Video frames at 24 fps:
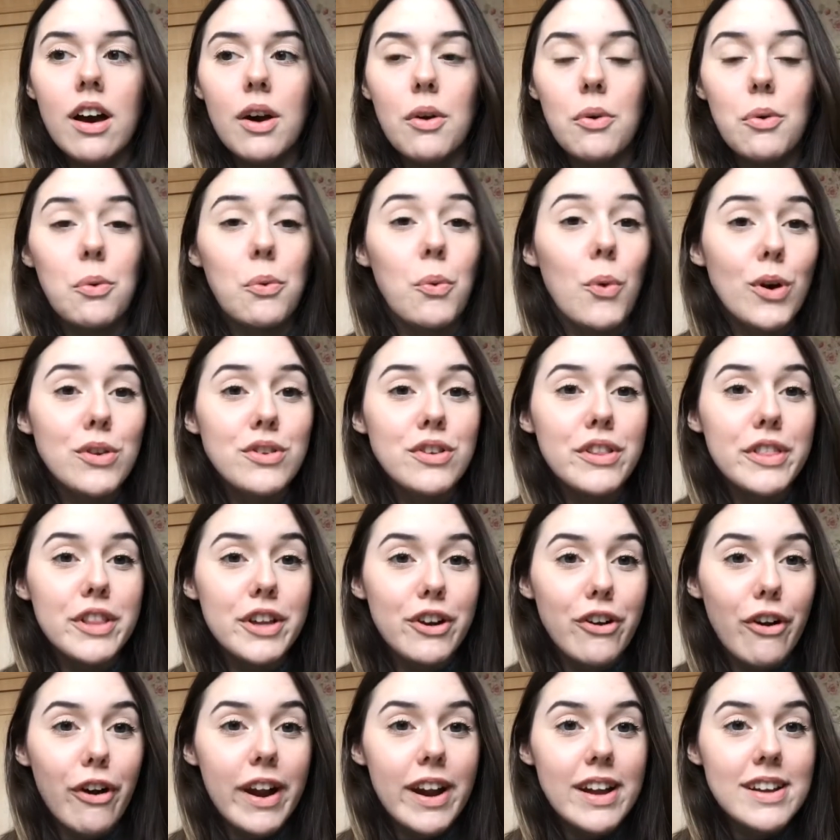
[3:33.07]
wasn't the
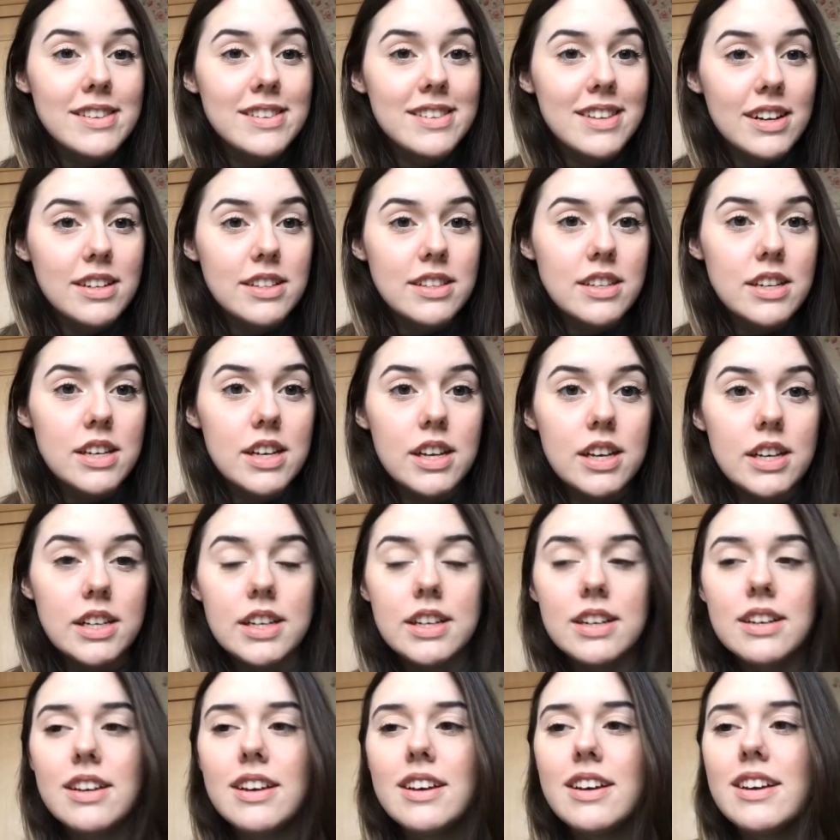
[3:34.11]
greatest sounds I
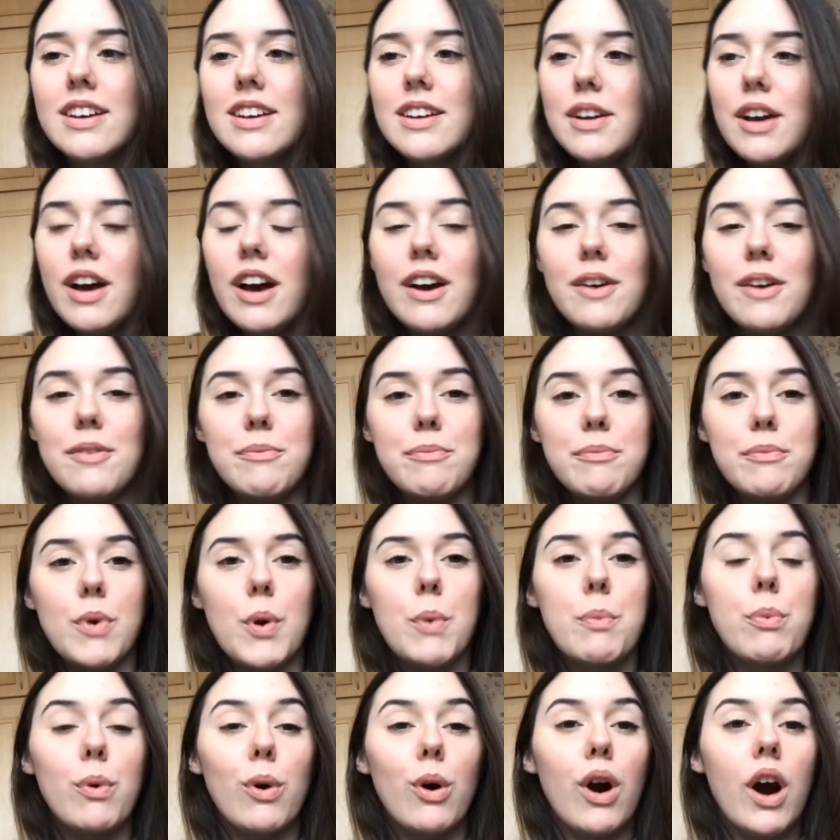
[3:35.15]
hear.
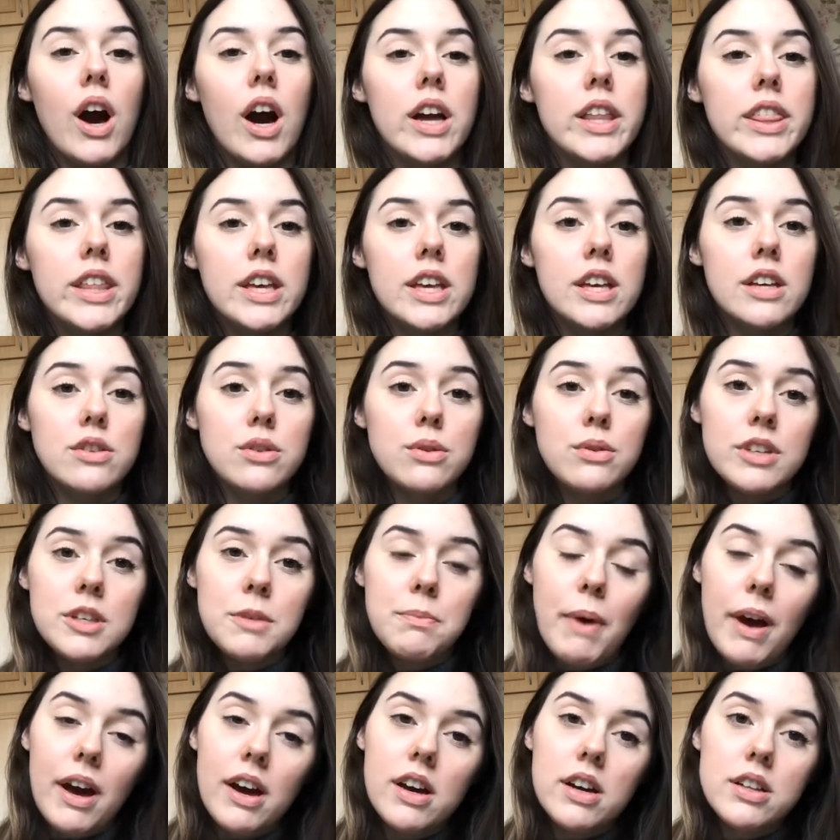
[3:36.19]
But I think it's always
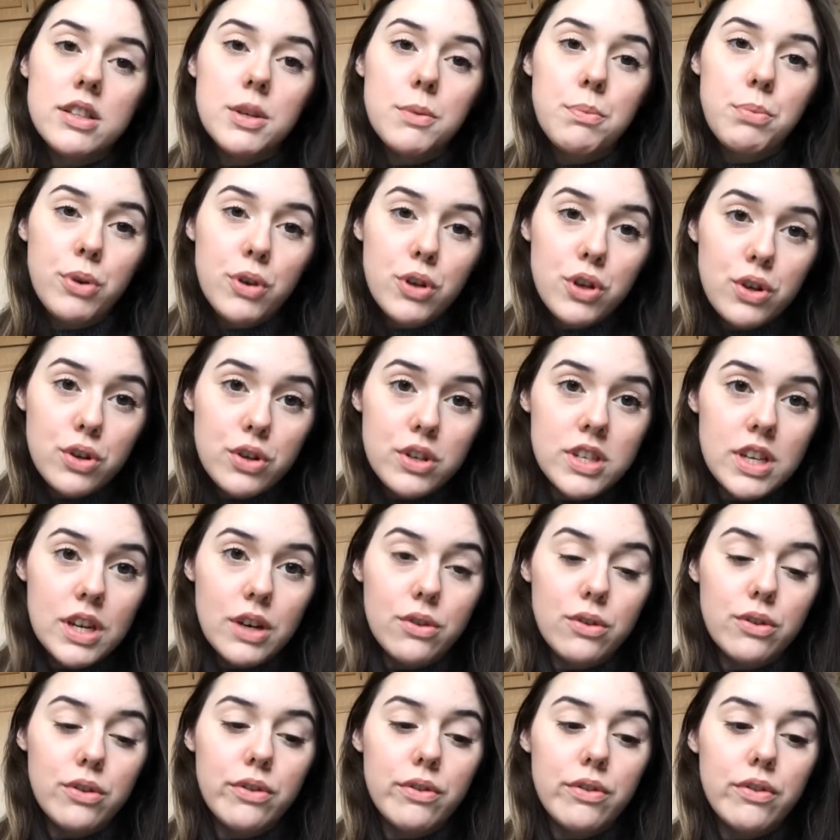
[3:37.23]
better to push
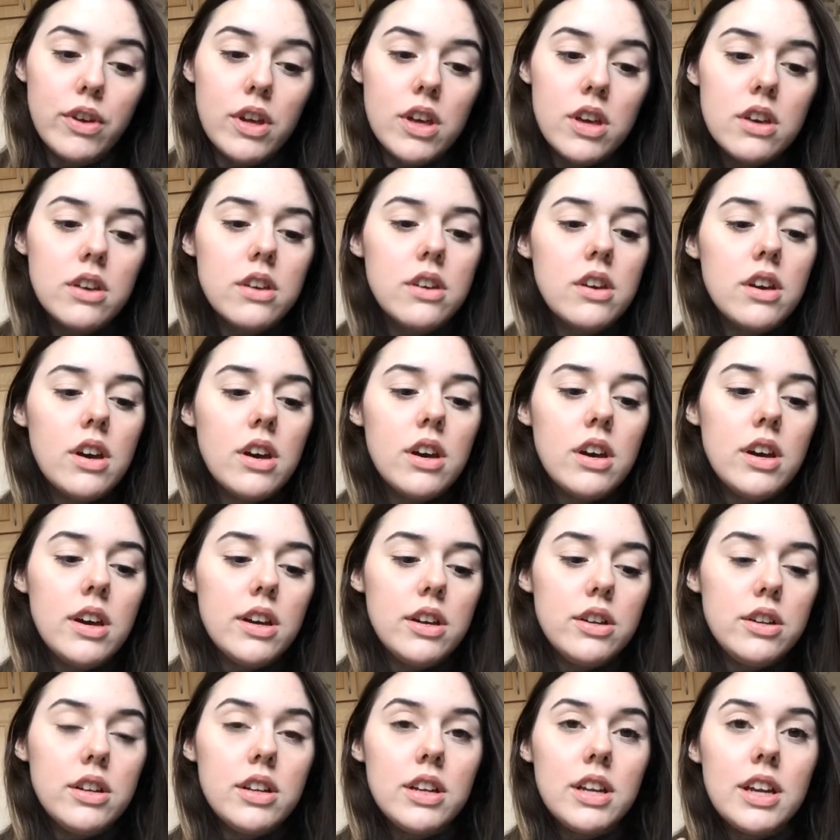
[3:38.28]
yourself,
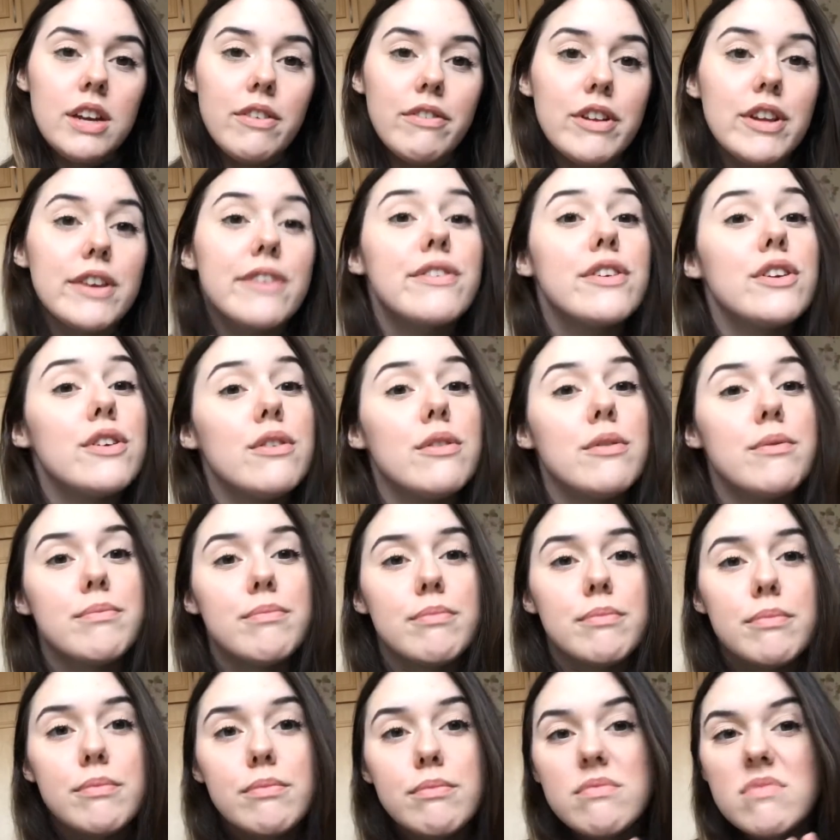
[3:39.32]
and even if you
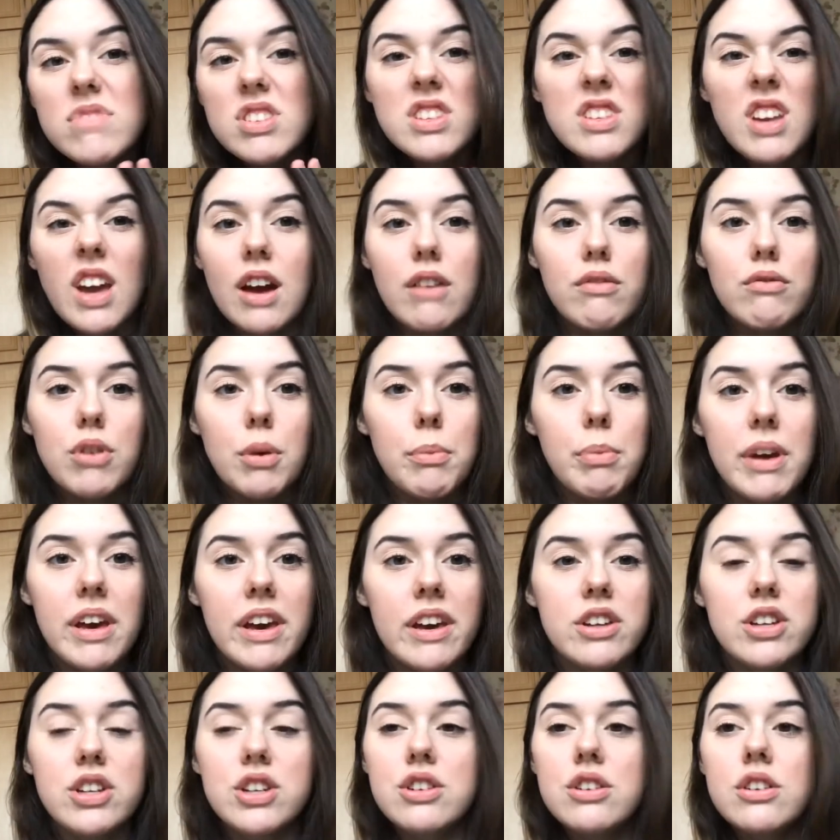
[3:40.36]
sound
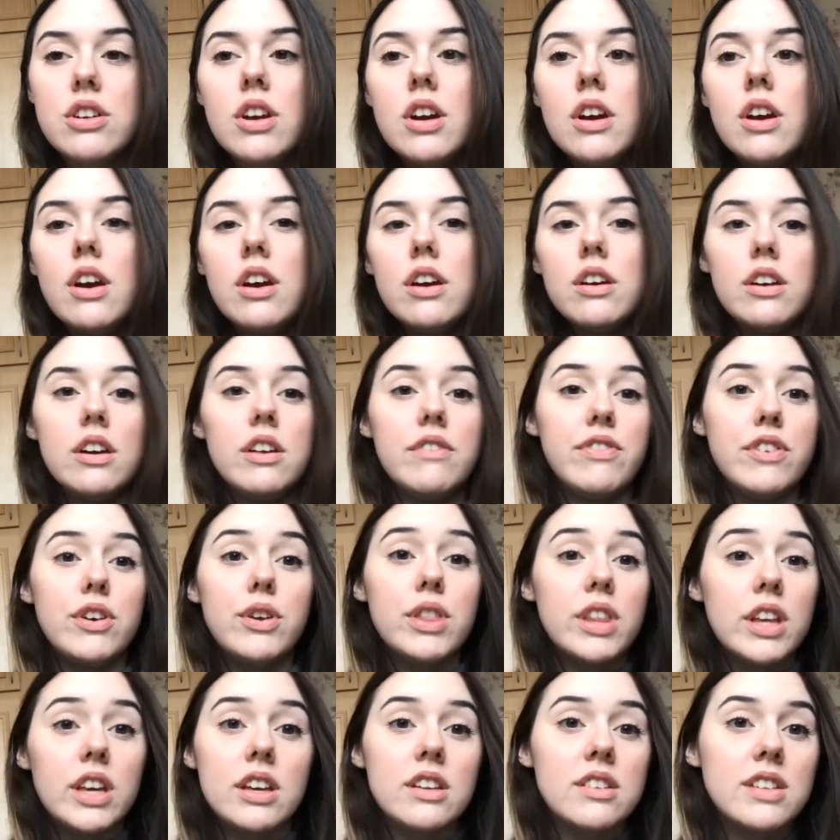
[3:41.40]
rubbish, if you
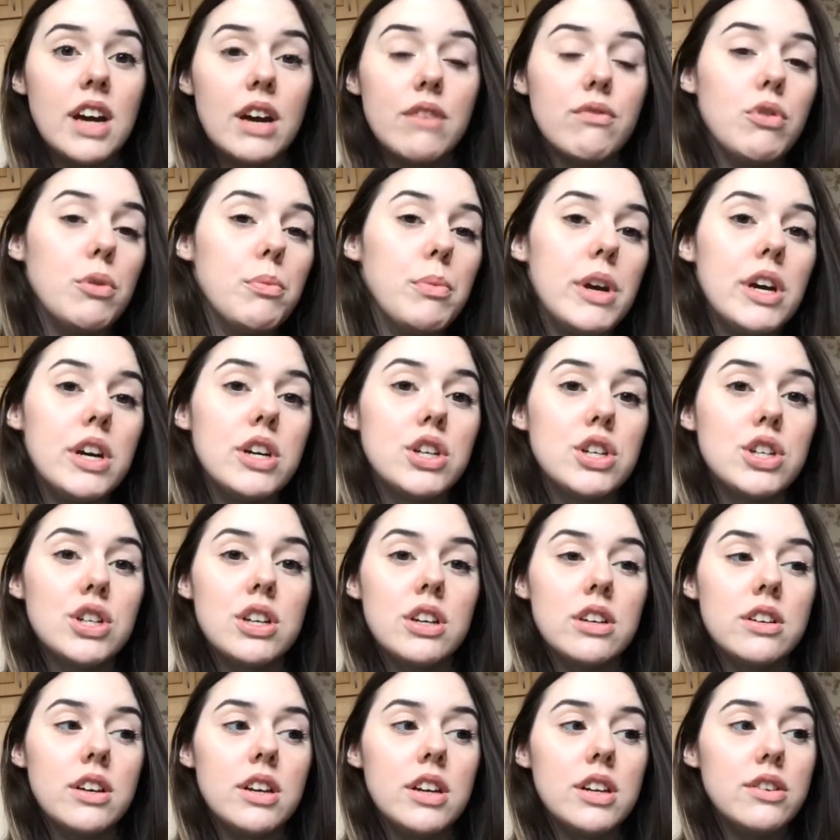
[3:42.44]
think you sound rubbish,
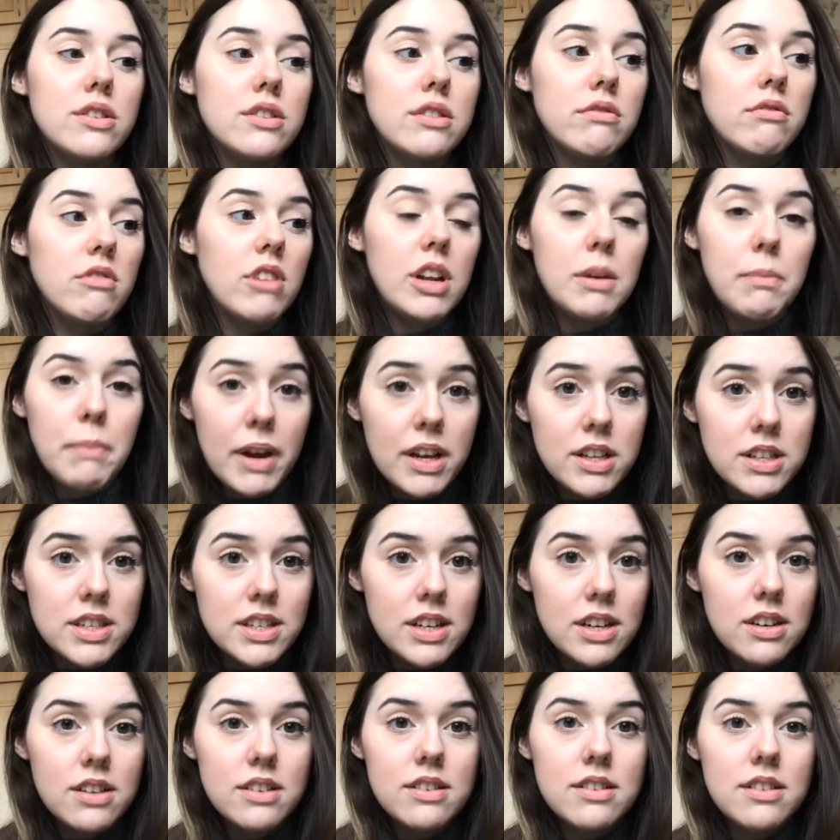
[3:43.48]
it doesn't really
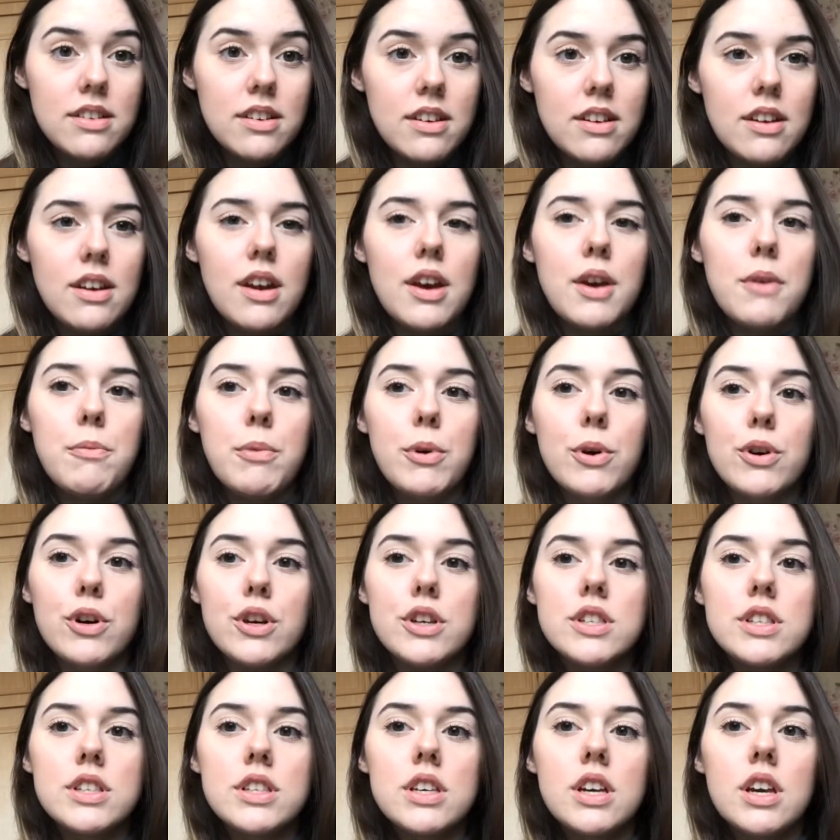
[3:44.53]
matter,
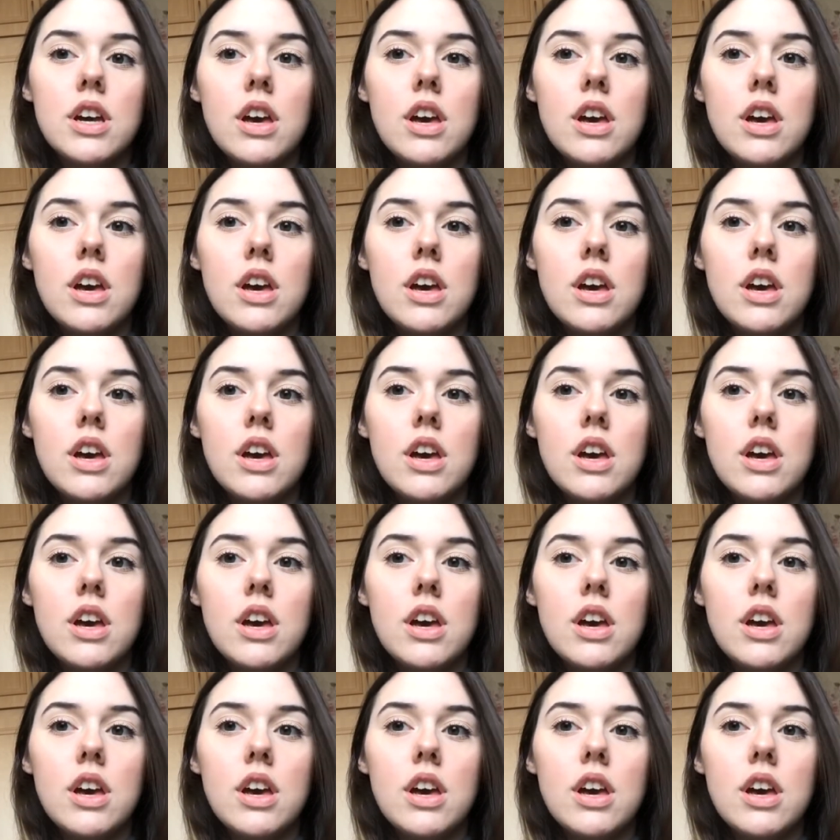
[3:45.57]
because